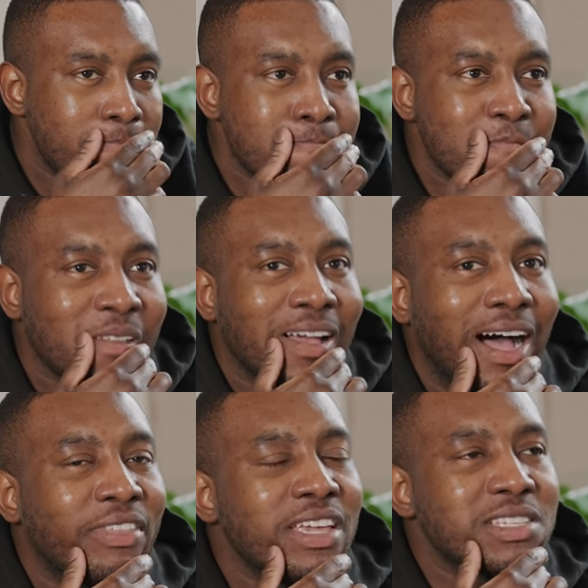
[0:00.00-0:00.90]
Um,
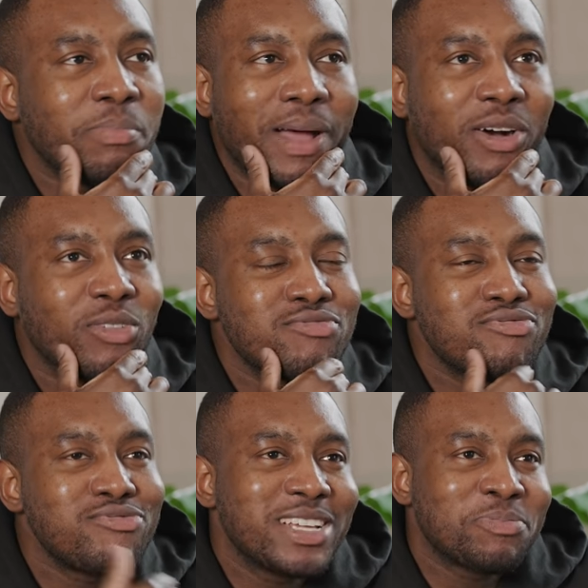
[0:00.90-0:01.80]
I think it's about,
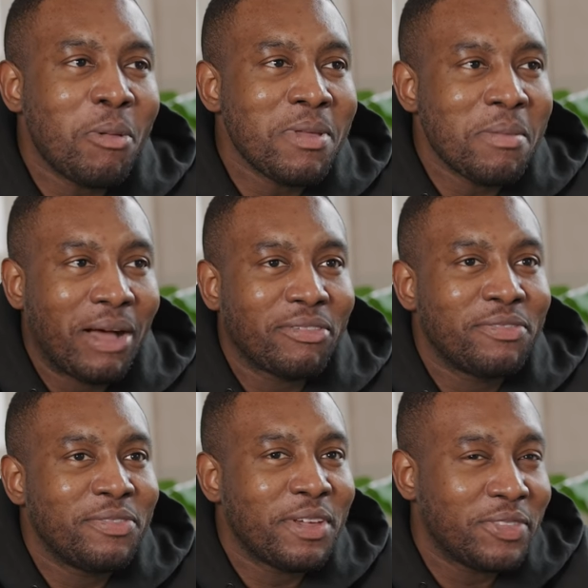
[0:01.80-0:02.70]
it's probably about
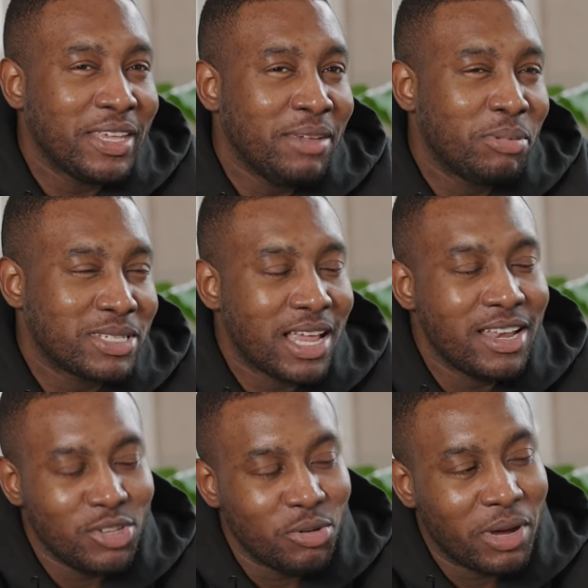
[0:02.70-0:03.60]
fifty
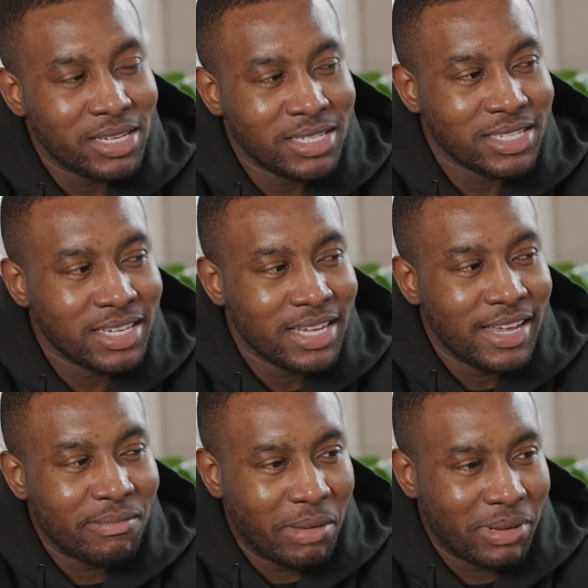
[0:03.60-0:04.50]
percent U S,
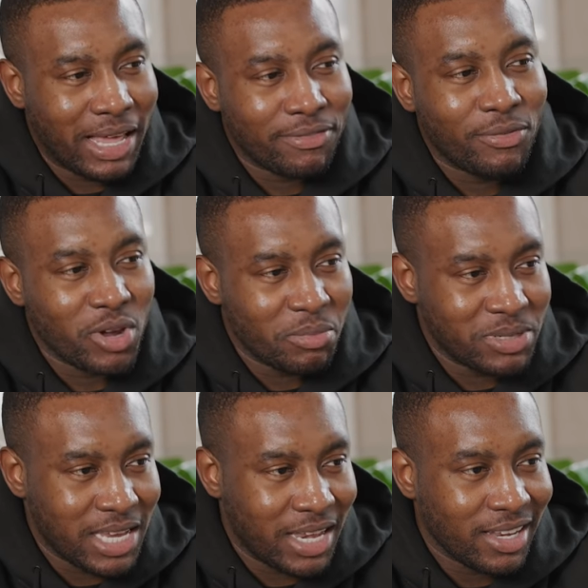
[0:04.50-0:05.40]
maybe like forty
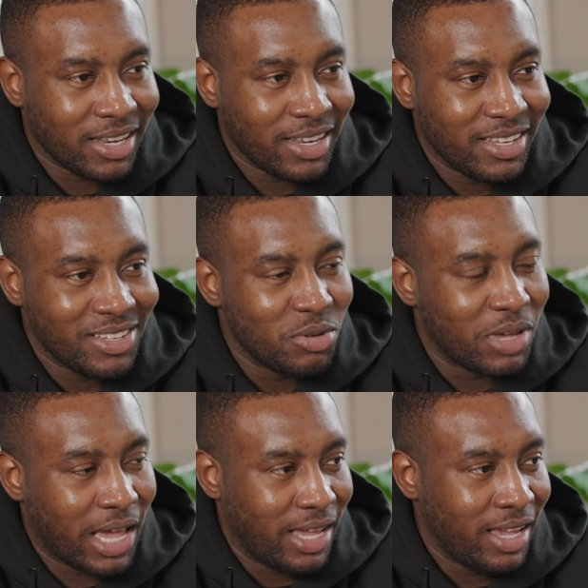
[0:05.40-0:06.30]
percent
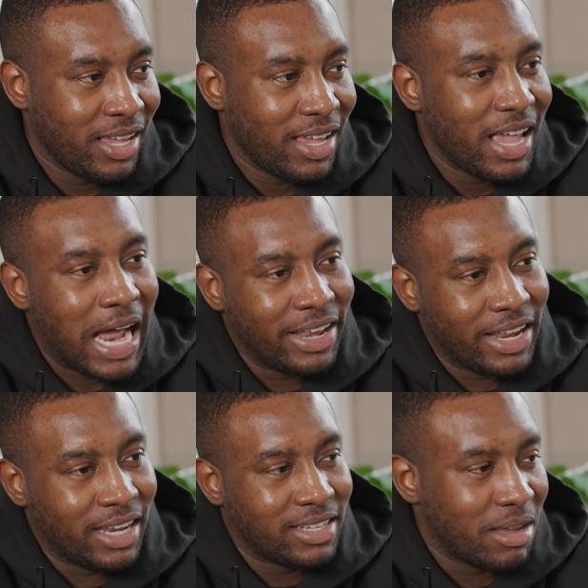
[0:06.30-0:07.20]
U K,
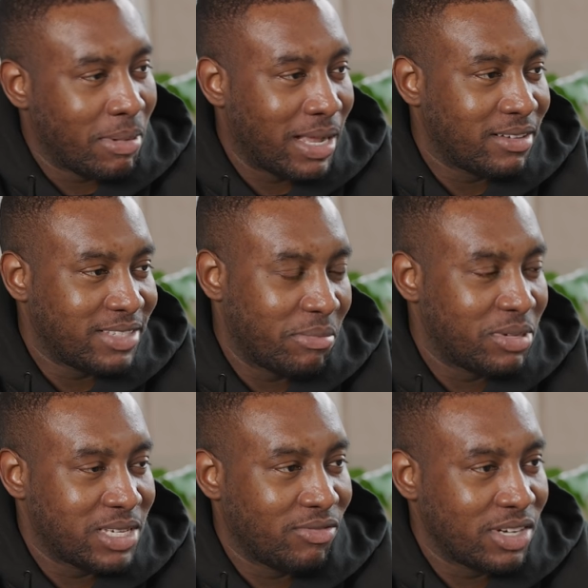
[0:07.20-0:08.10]
and then about
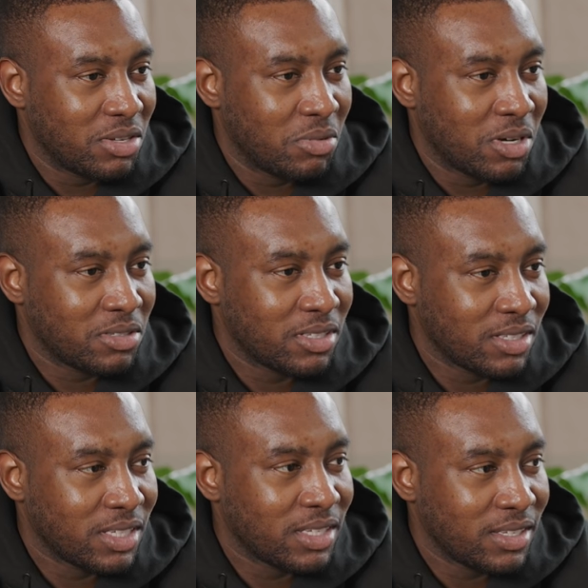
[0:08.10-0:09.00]
ten percent rest of the world.